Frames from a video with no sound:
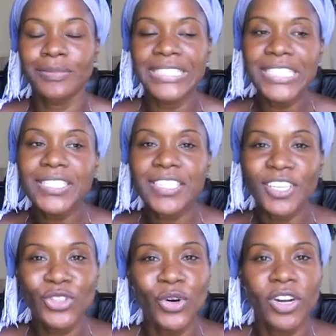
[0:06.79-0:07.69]
Please
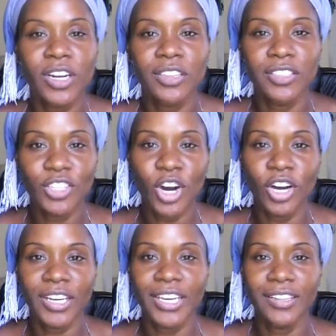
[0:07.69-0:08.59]
ignore the
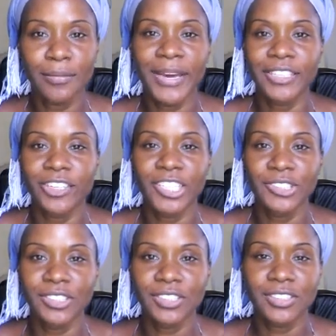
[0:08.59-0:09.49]
dog in the
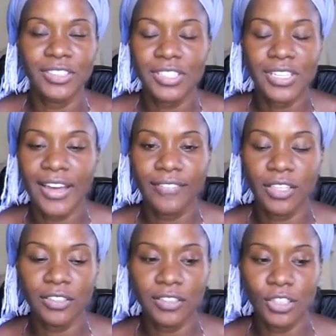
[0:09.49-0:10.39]
background. He's
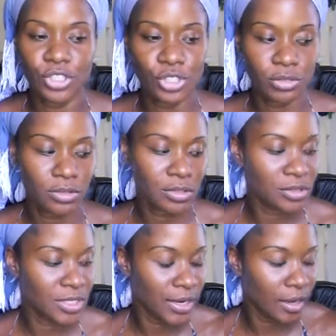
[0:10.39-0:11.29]
having issues
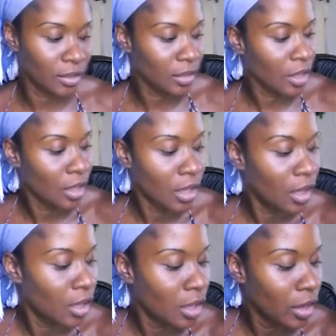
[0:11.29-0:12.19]
today.
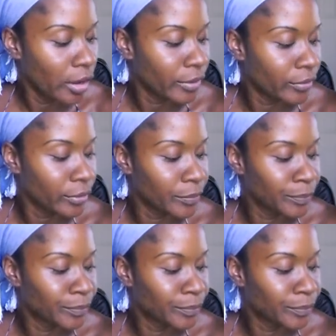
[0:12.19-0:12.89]
I don't know.